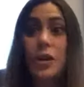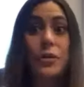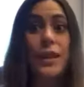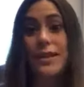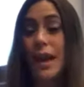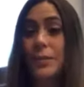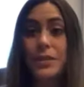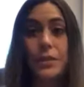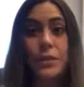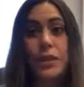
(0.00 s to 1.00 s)
that's
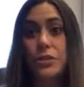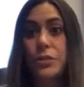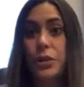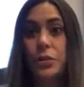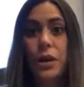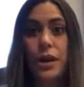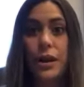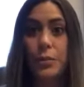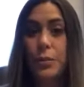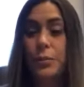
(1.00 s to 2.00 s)
absolutely true.
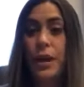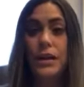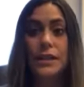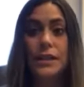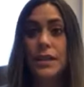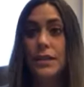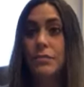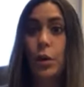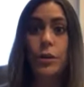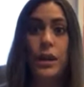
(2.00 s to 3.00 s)
Bugs
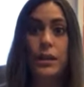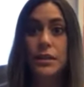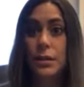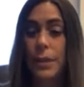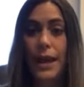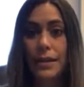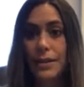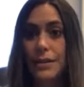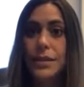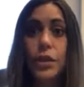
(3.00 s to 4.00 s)
and rodents and
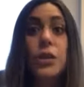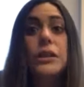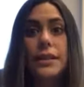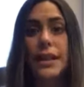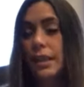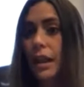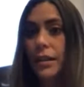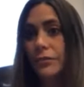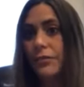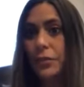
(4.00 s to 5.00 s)
pests certainly
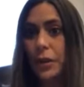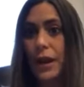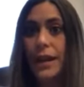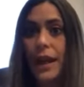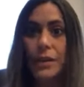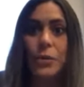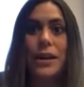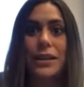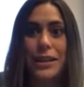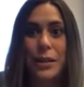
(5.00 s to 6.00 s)
love great high
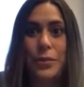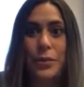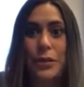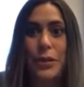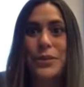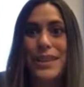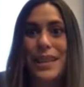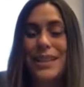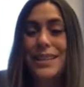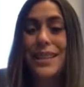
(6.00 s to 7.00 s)
quality produce,
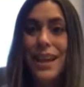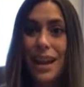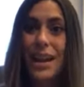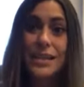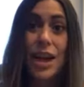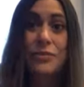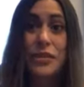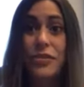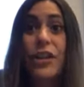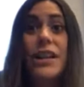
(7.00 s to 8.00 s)
and it's
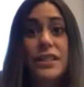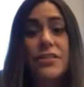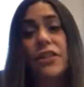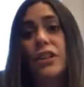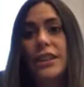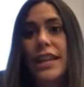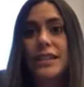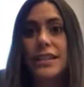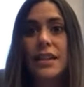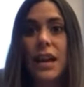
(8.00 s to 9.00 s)
often very difficult.
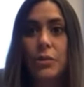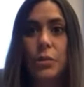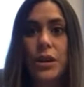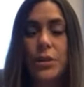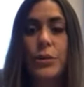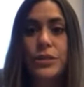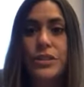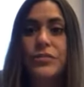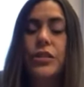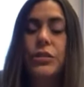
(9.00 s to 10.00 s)
That's one of the most
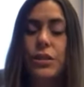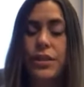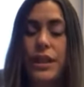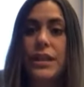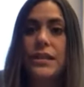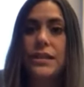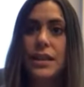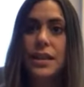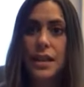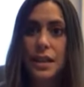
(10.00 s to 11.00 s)
difficult things
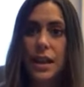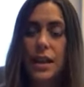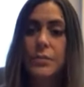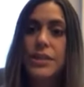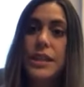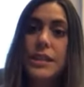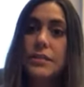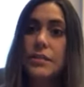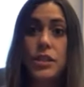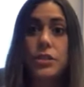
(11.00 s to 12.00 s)

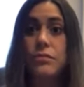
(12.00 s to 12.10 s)
to